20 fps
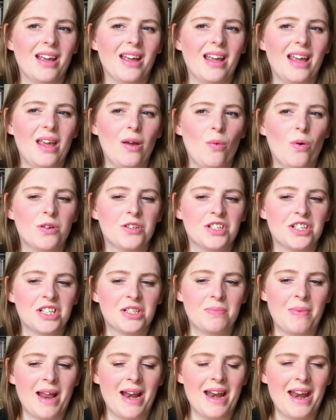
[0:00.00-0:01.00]
he wants to
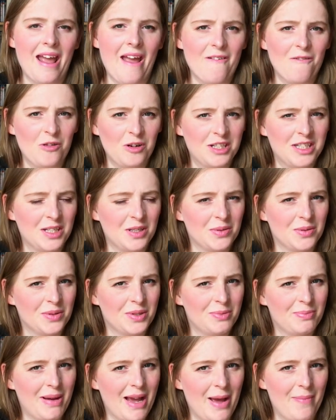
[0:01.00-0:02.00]
spend every single
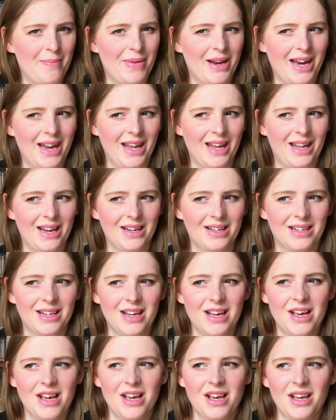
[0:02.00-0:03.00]
spare minute
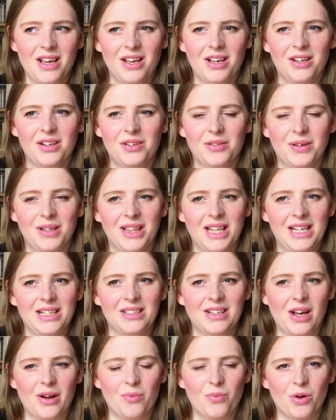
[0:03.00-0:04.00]
doing
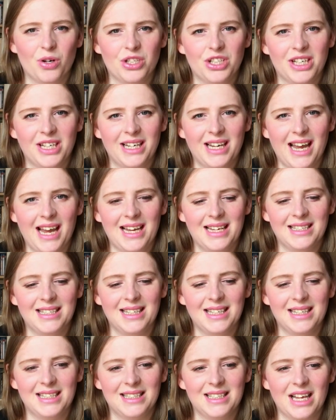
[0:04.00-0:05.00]
things like watching
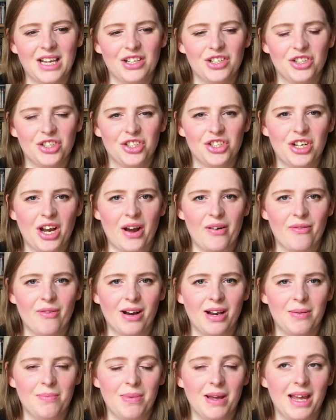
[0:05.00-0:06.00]
cases and just
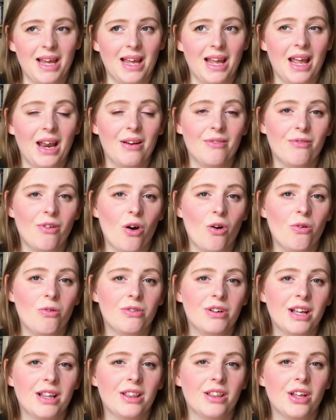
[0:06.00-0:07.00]
generally being
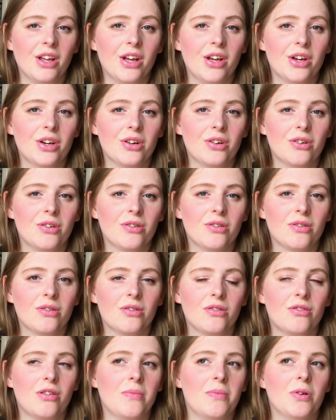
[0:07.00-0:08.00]
involved in the
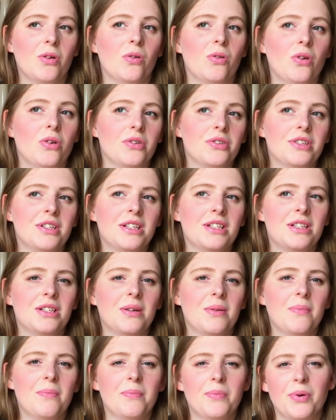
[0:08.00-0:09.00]
criminal law
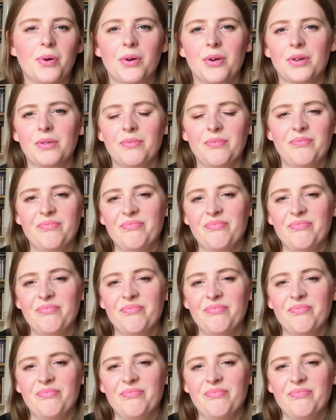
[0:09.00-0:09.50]
system, but